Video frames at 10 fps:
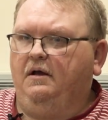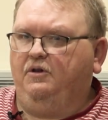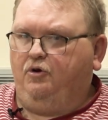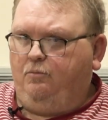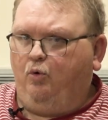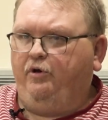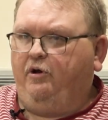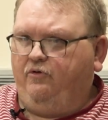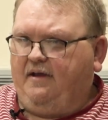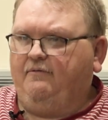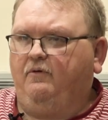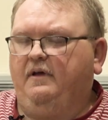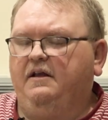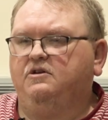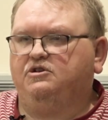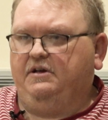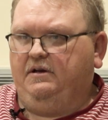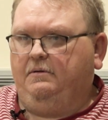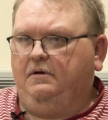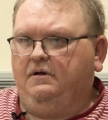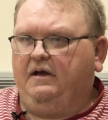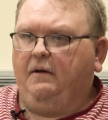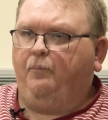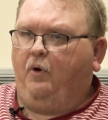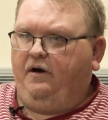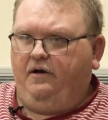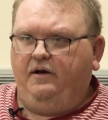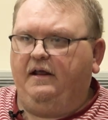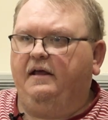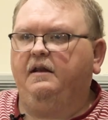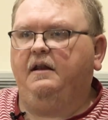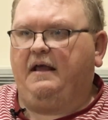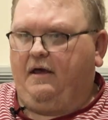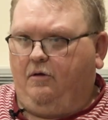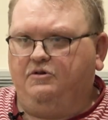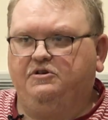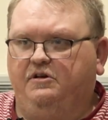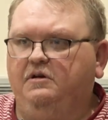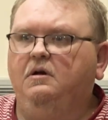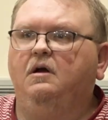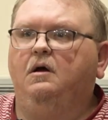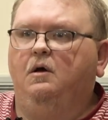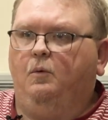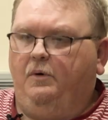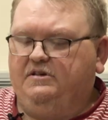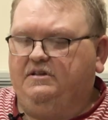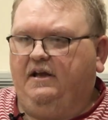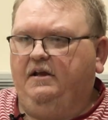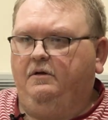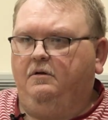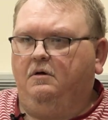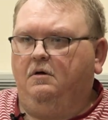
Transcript: 2 more years after that. She got pregnant again and had our son. We stayed